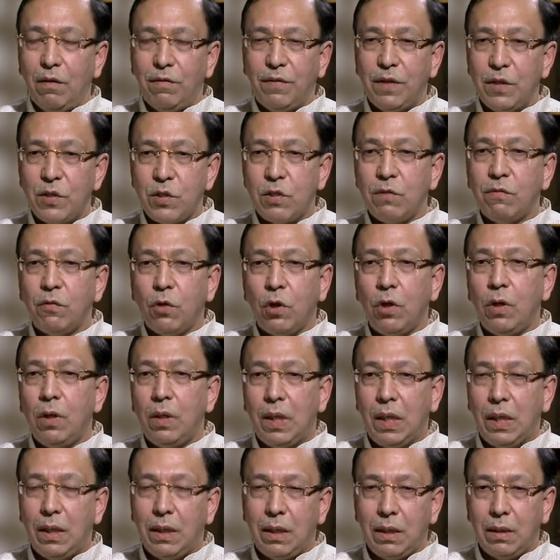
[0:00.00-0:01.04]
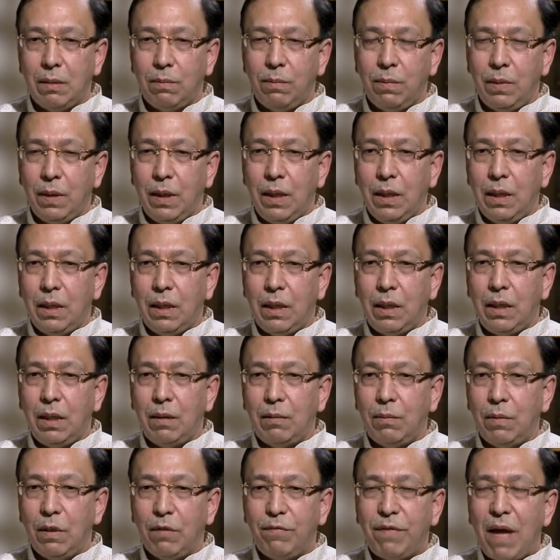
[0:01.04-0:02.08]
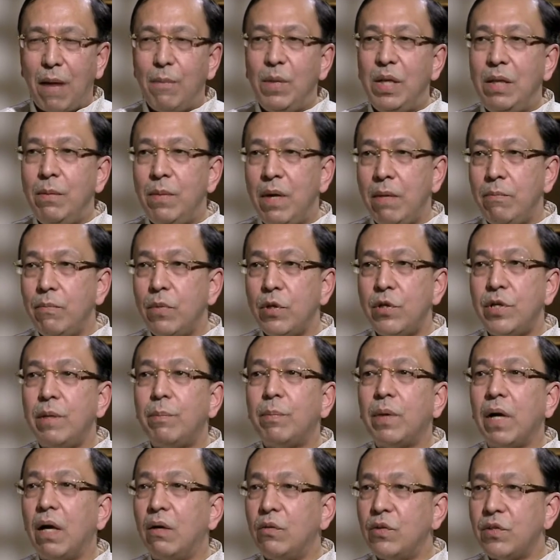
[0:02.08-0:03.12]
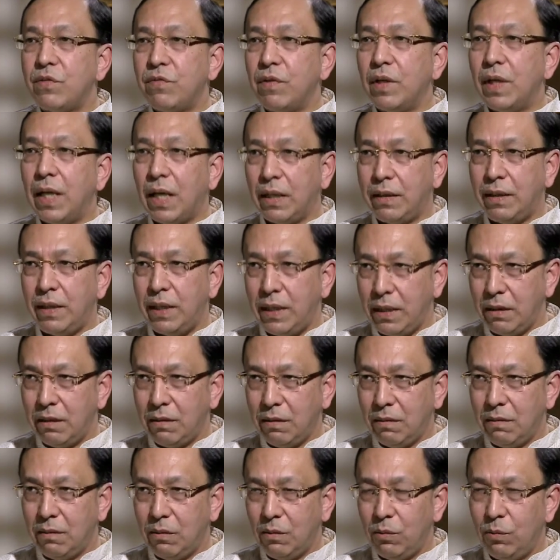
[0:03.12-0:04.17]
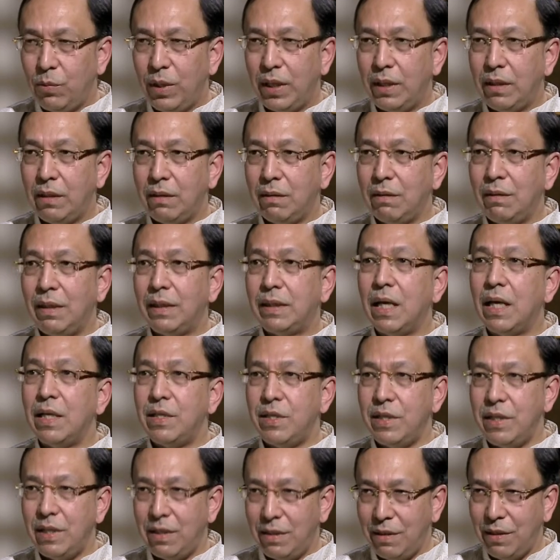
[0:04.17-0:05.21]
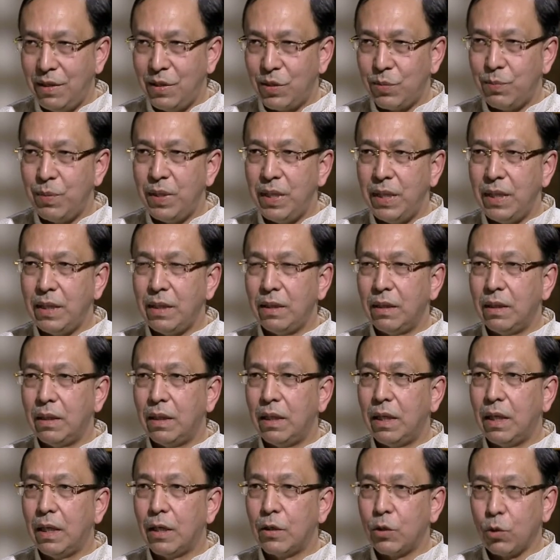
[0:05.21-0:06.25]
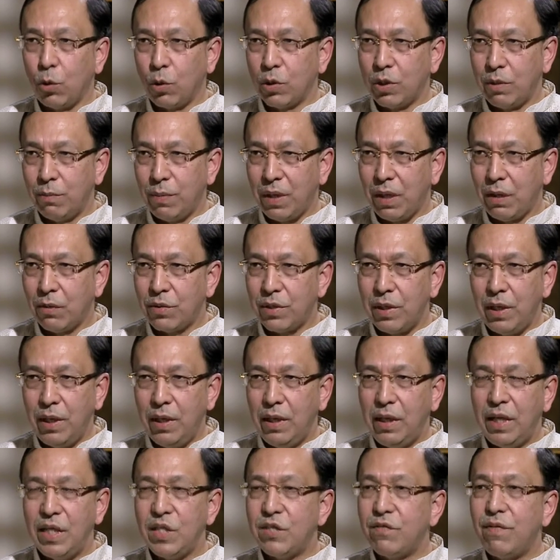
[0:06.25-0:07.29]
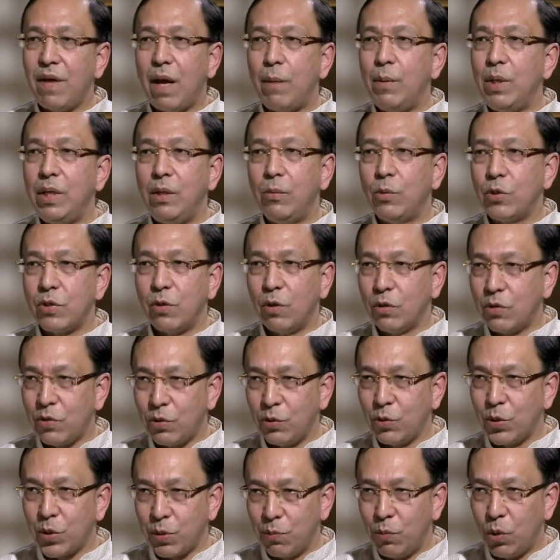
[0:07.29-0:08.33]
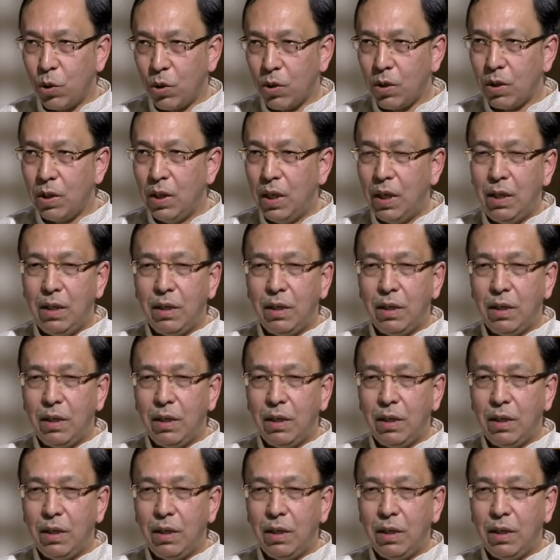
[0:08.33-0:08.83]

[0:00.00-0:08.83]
First of all, family membership counts for nothing. When Netaji is being talked about, his family was not so small.